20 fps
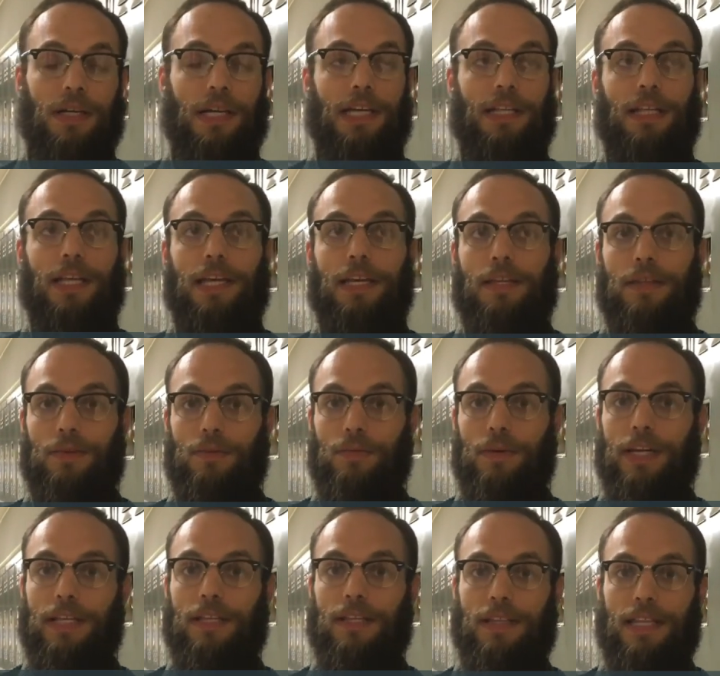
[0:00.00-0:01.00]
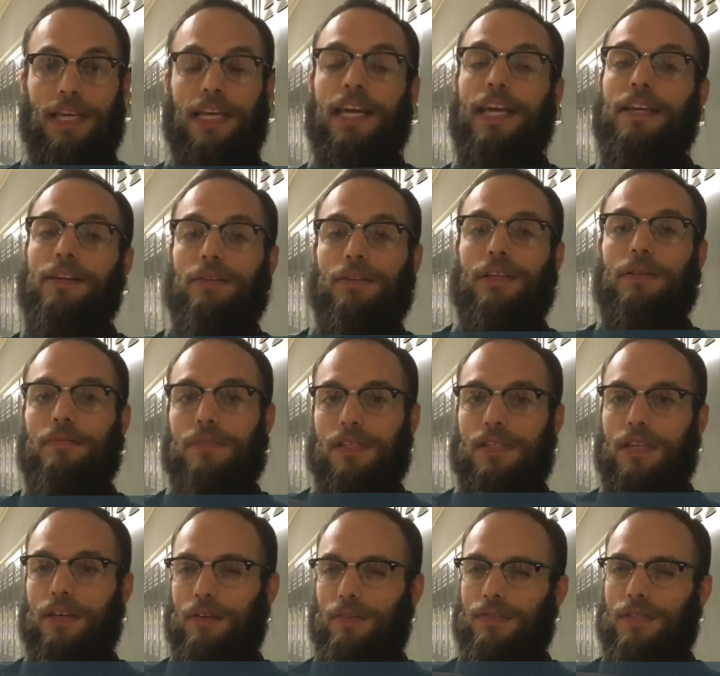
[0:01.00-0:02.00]
and like the way that they handle
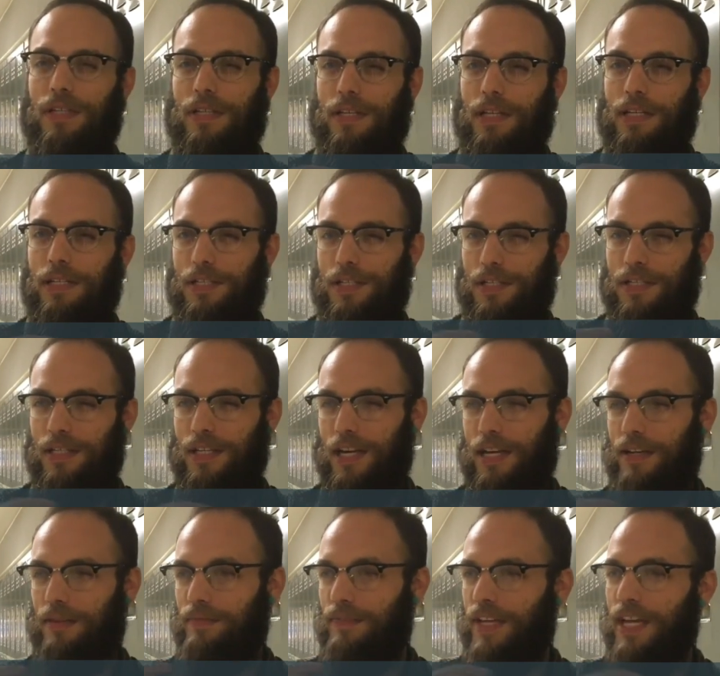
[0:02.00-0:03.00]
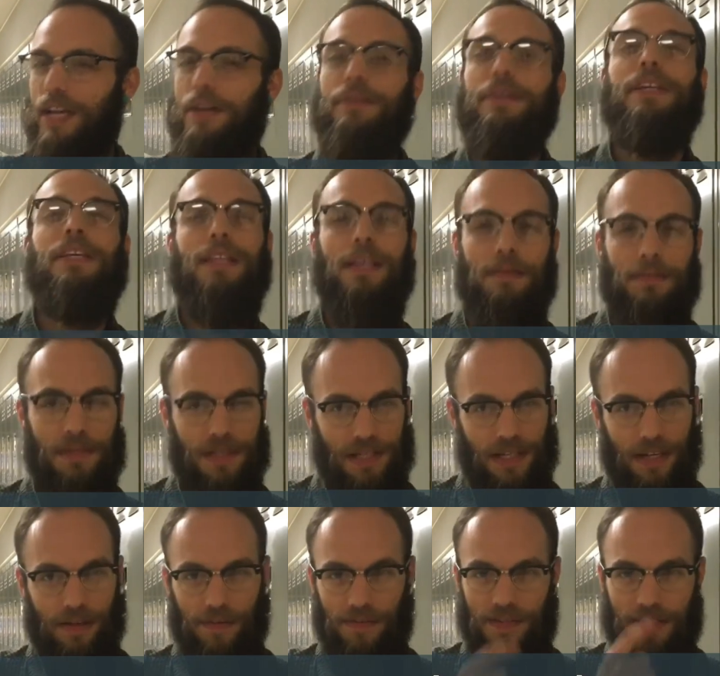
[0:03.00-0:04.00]
themselves and just kind of carry
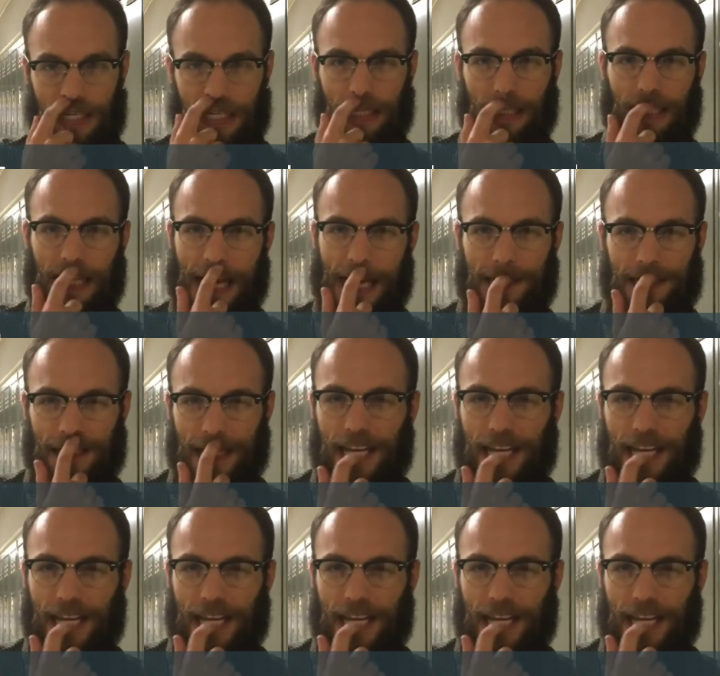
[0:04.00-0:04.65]
themselves in class.